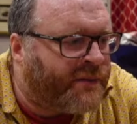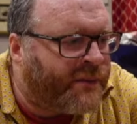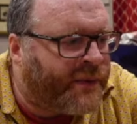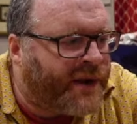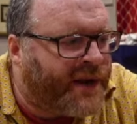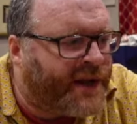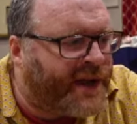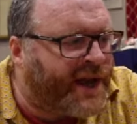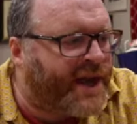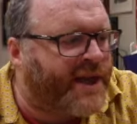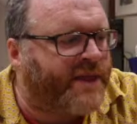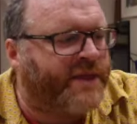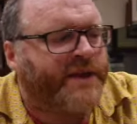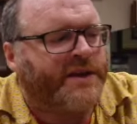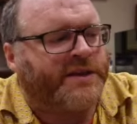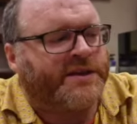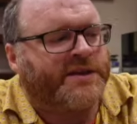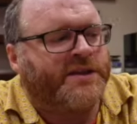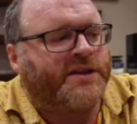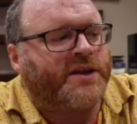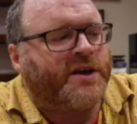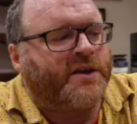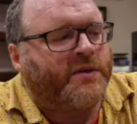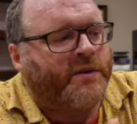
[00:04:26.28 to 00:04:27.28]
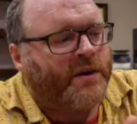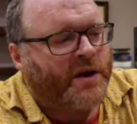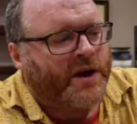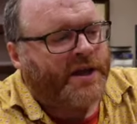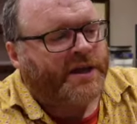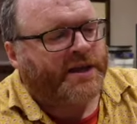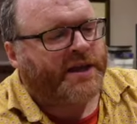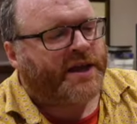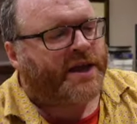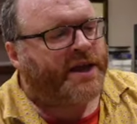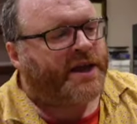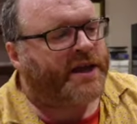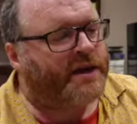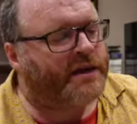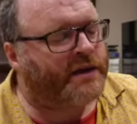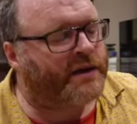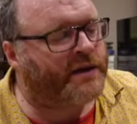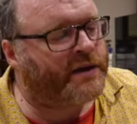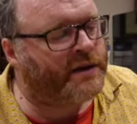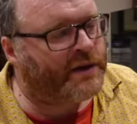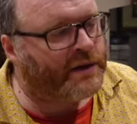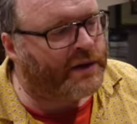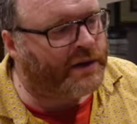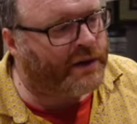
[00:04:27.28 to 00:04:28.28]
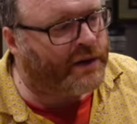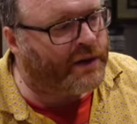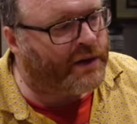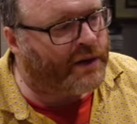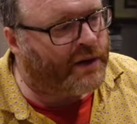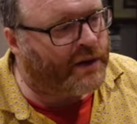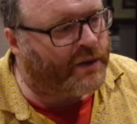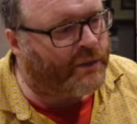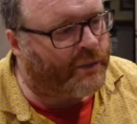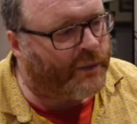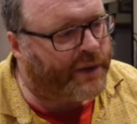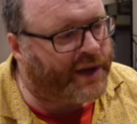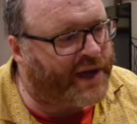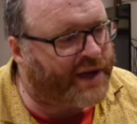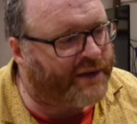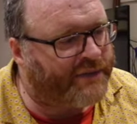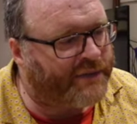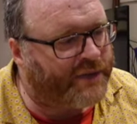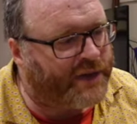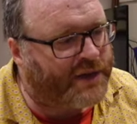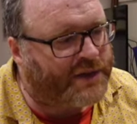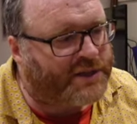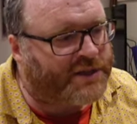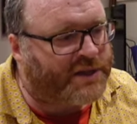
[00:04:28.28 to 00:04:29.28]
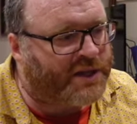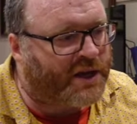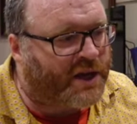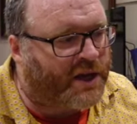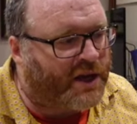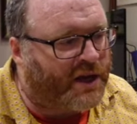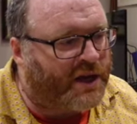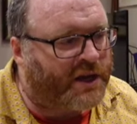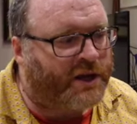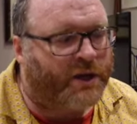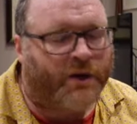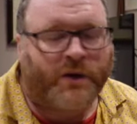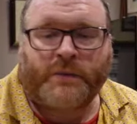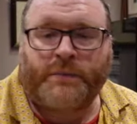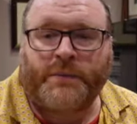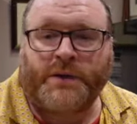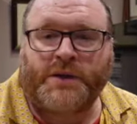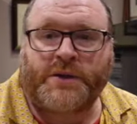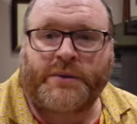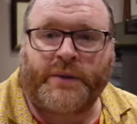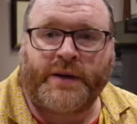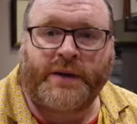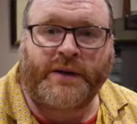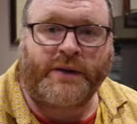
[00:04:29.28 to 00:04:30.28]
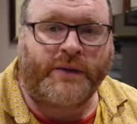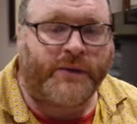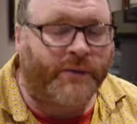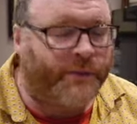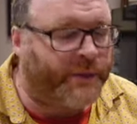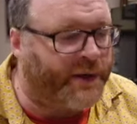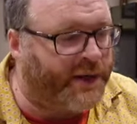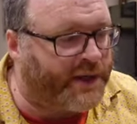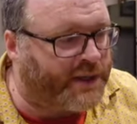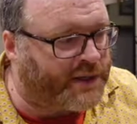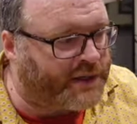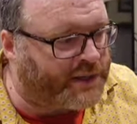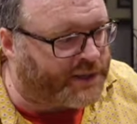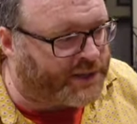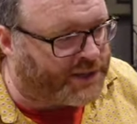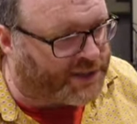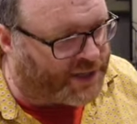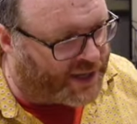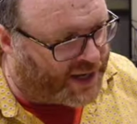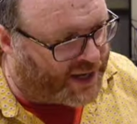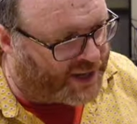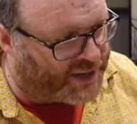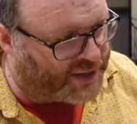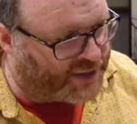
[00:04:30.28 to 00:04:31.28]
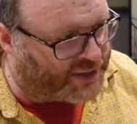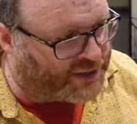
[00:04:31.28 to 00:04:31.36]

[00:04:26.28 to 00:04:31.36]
we get this new idea. We have this dialogue between the winds and